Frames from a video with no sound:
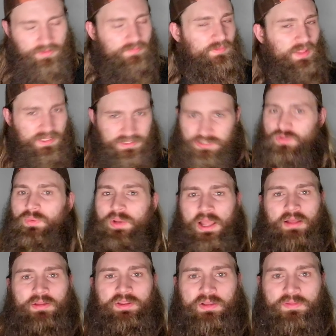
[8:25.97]
That's the
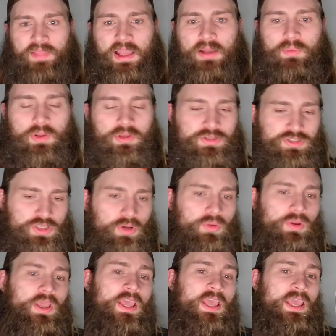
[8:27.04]
reality on that one.
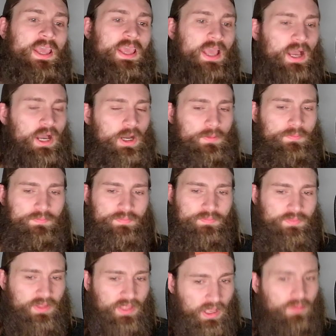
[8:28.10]
So I'm
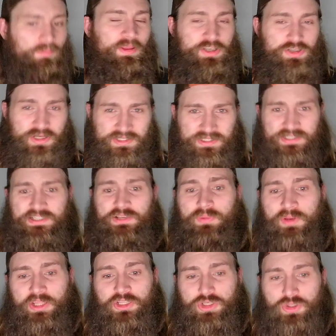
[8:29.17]
interested to see what
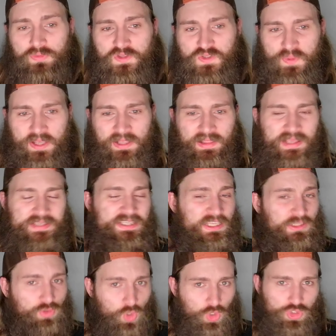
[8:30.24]
he can do in this weight class. He
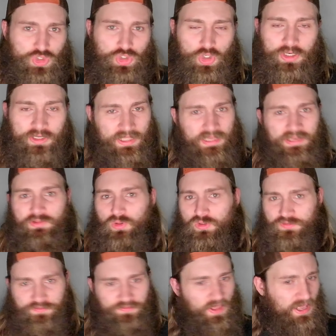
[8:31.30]
looked good. Again, he
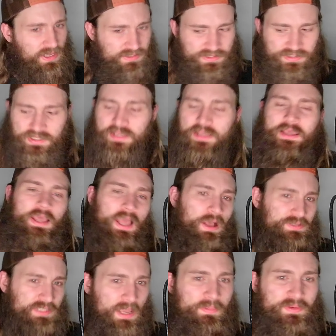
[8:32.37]
looked fast. I
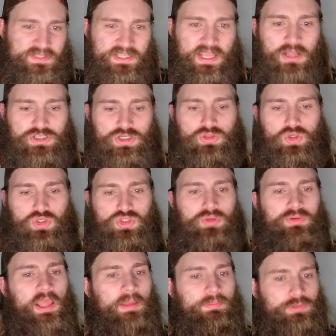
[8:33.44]
was happy to see Aljo look so
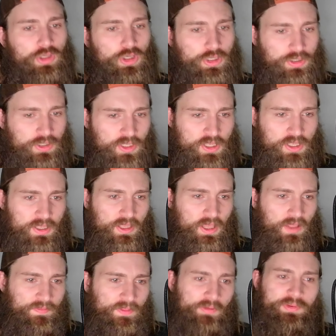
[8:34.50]
damn good.
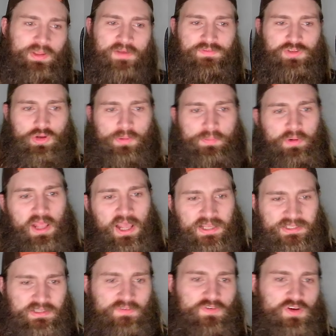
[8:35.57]
And then we have Yuri
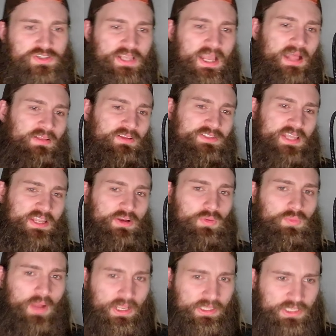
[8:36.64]
Prochazka versus Alexander
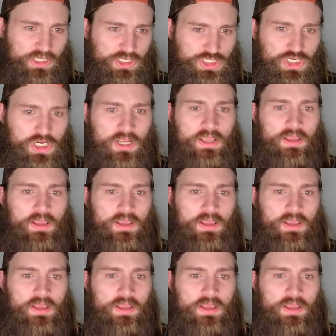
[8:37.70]
Rakic.